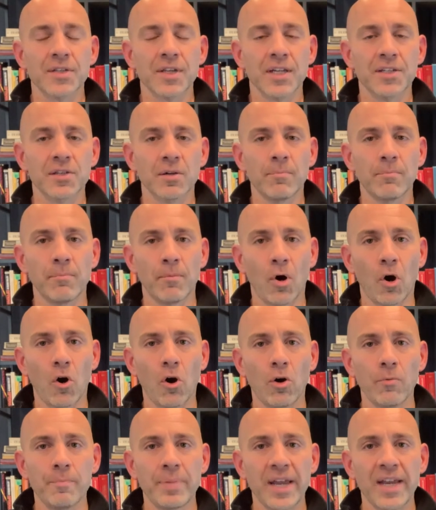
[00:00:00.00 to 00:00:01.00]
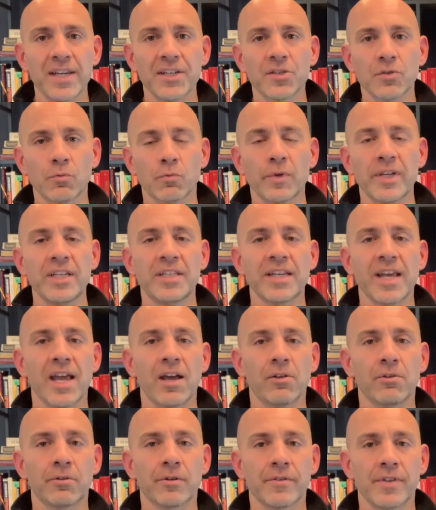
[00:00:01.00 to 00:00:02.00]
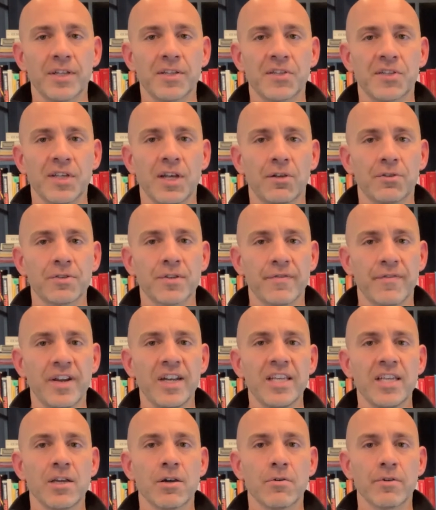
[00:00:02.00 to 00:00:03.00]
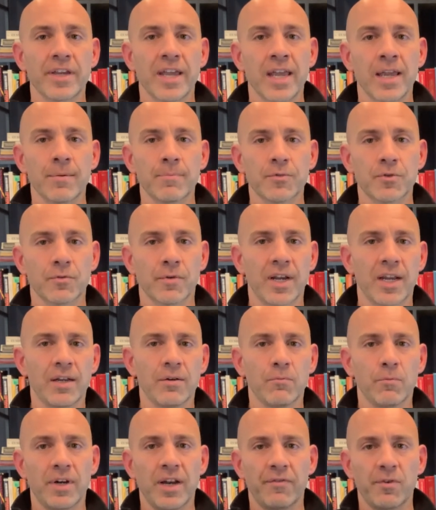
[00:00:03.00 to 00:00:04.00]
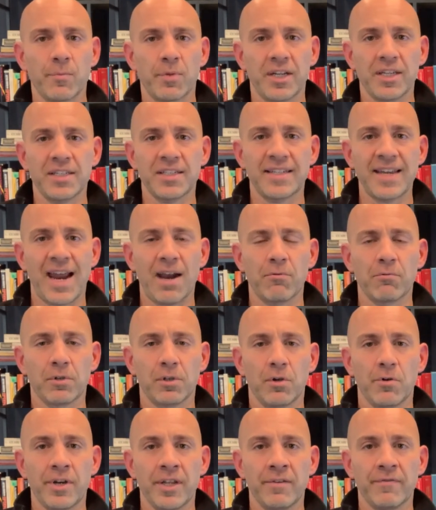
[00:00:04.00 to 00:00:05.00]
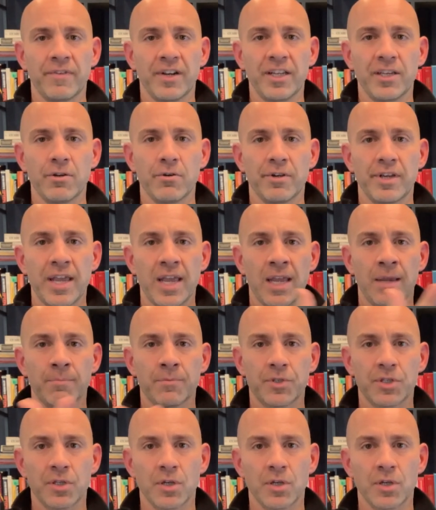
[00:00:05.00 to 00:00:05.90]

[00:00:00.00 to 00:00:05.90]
It's a mall based retailer that sells video games, right? When everybody's downloading video games